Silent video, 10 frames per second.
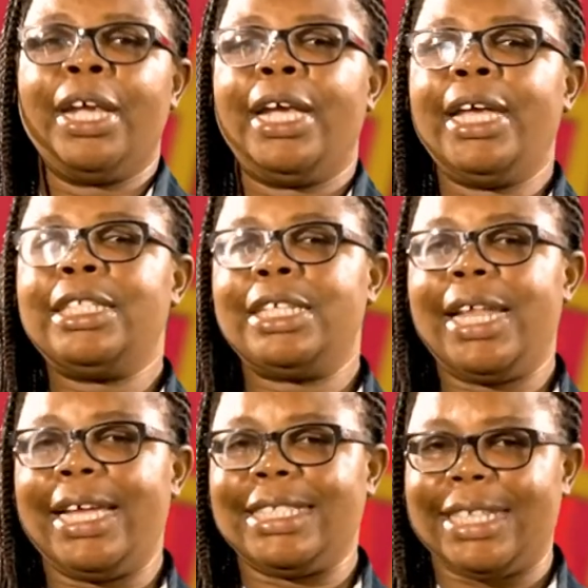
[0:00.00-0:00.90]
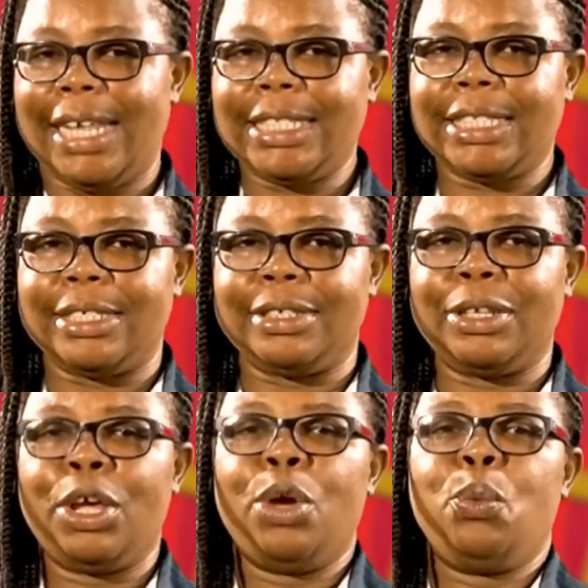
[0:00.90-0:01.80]
In today's lesson,
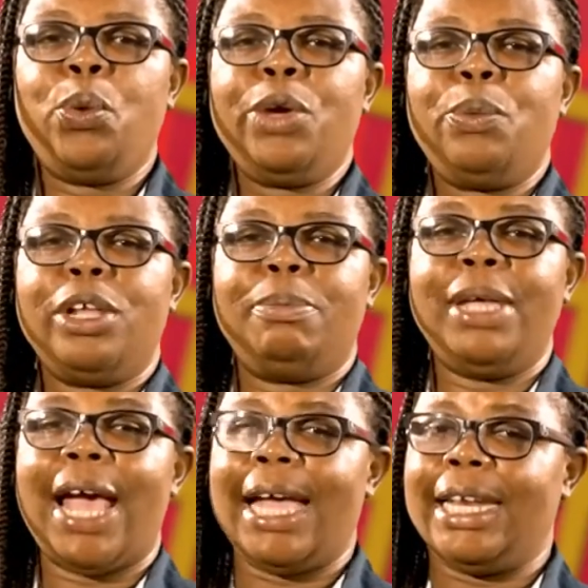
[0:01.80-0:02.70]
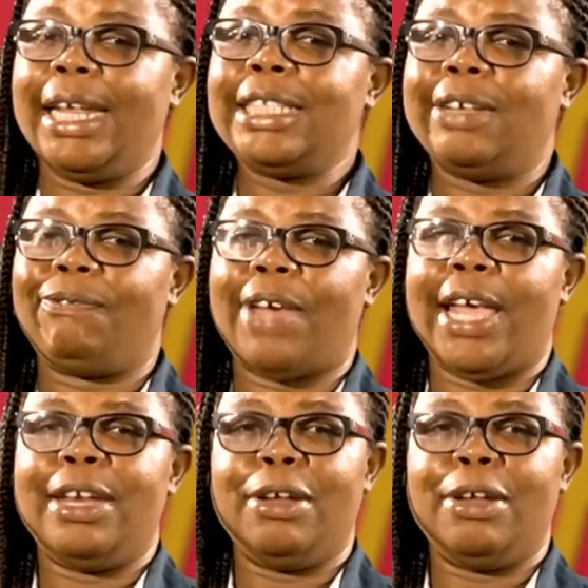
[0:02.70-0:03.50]
we will be identifying